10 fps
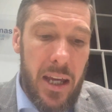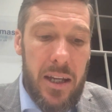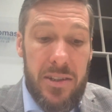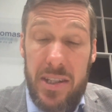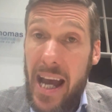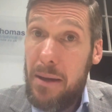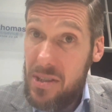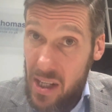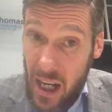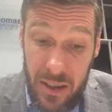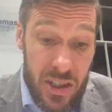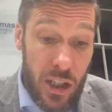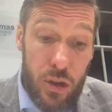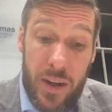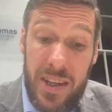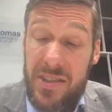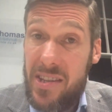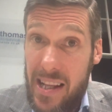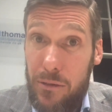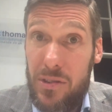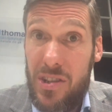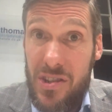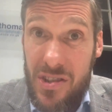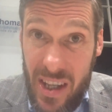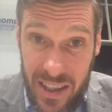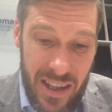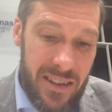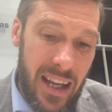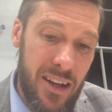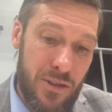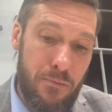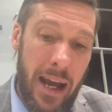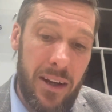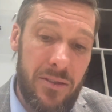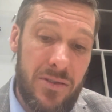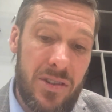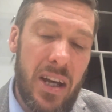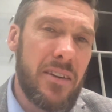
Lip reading: Today, Mr. Hunt increased this level to £60,000.